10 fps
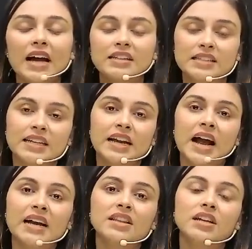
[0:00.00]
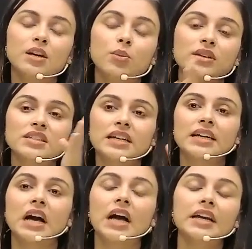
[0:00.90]
state and the liquid
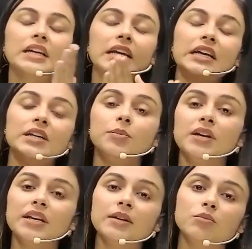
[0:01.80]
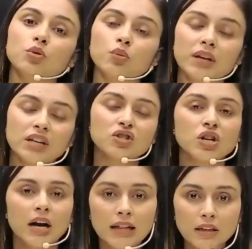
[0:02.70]
state are in equilibrium to each
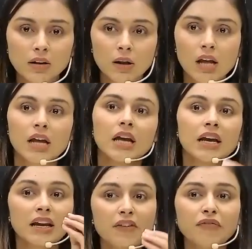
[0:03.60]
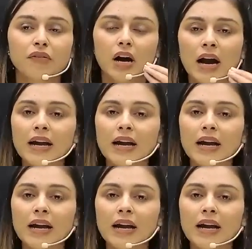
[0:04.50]
other if i